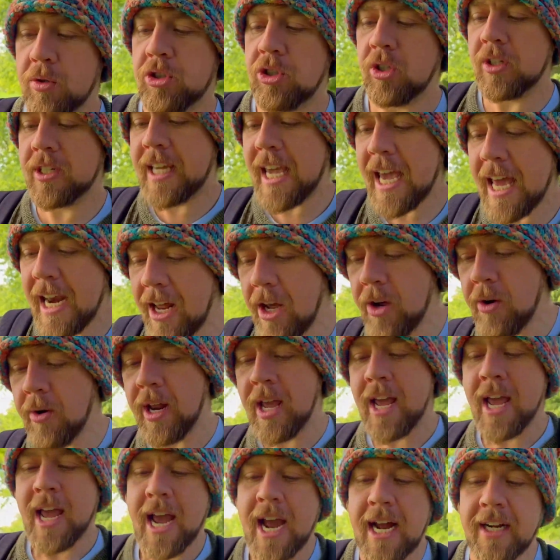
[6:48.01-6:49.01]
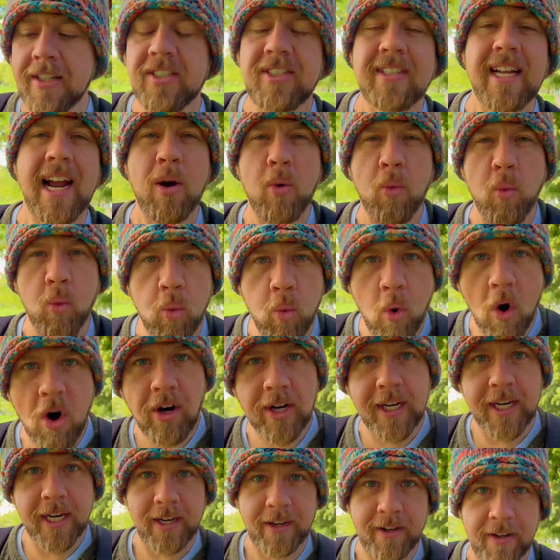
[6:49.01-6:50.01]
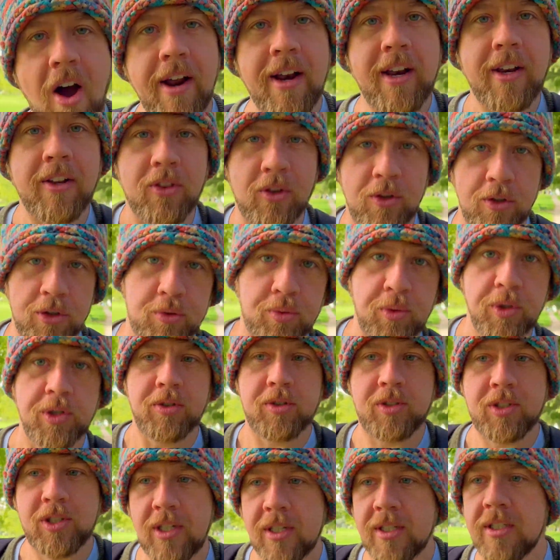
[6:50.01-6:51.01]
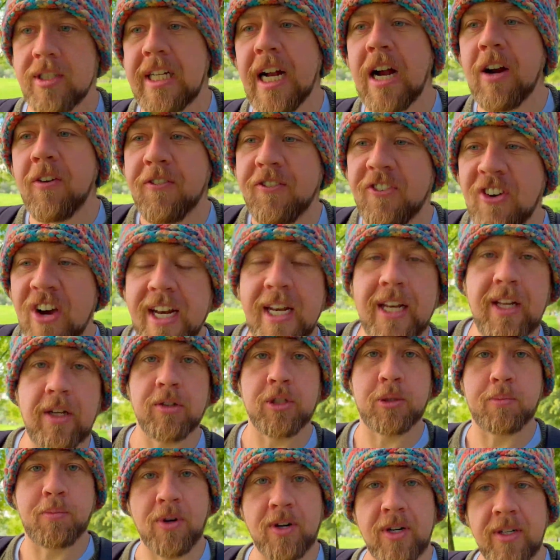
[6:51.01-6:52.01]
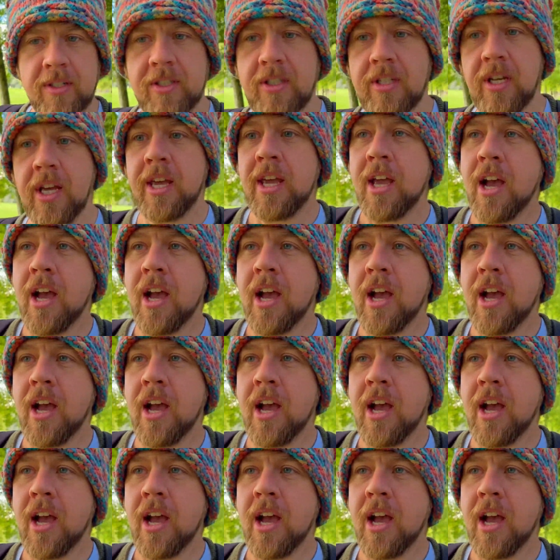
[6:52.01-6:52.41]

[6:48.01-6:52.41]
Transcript: So get out and start working on those routes. Start finding those birds.